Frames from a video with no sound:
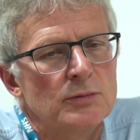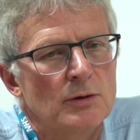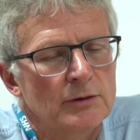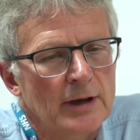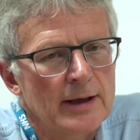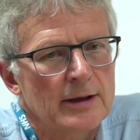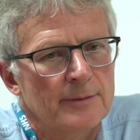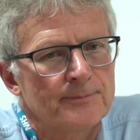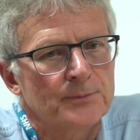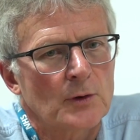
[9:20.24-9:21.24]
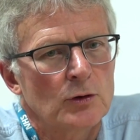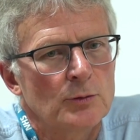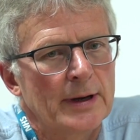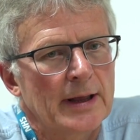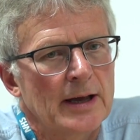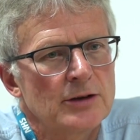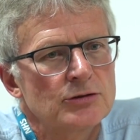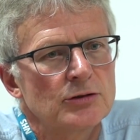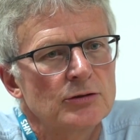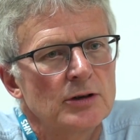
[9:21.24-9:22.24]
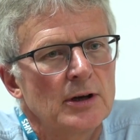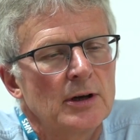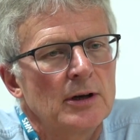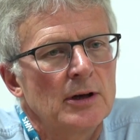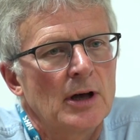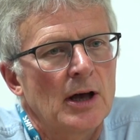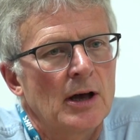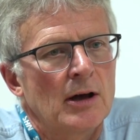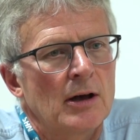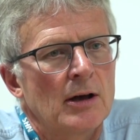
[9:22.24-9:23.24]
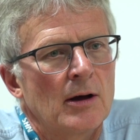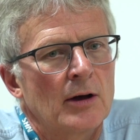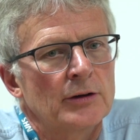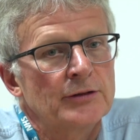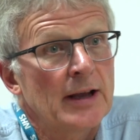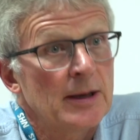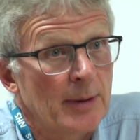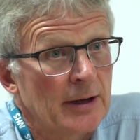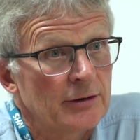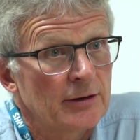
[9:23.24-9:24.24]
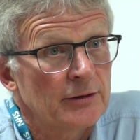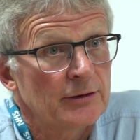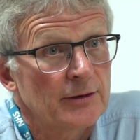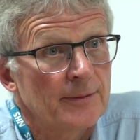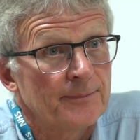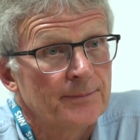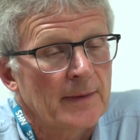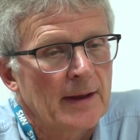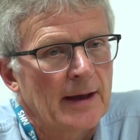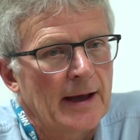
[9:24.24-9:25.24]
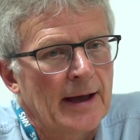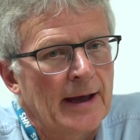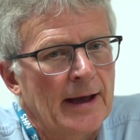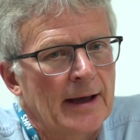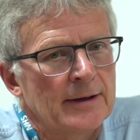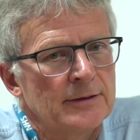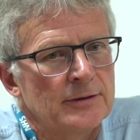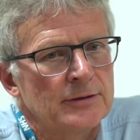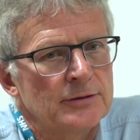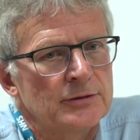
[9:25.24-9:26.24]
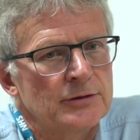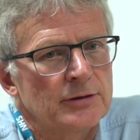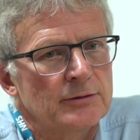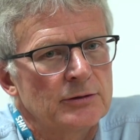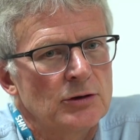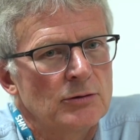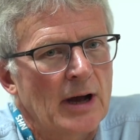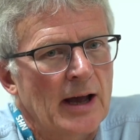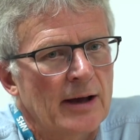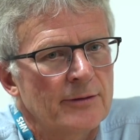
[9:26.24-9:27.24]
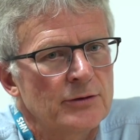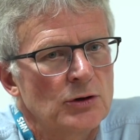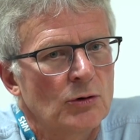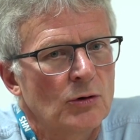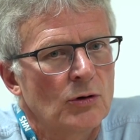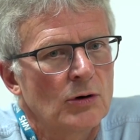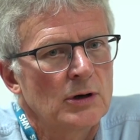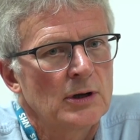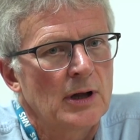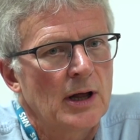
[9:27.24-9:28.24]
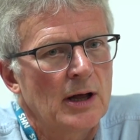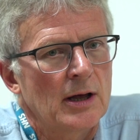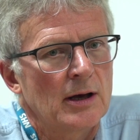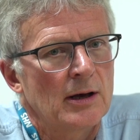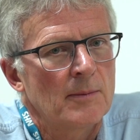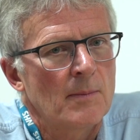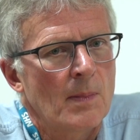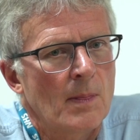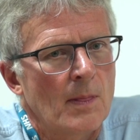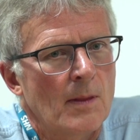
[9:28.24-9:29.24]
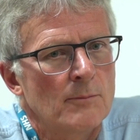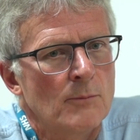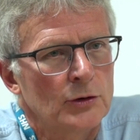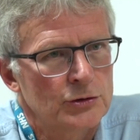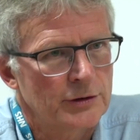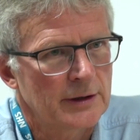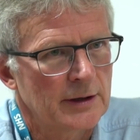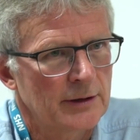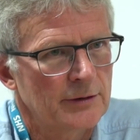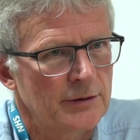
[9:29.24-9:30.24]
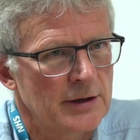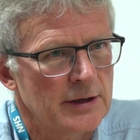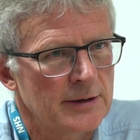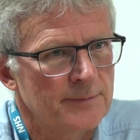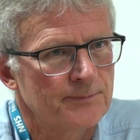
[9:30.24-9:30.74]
you take your medication uh, on a daily basis, and you have your um, monitoring at the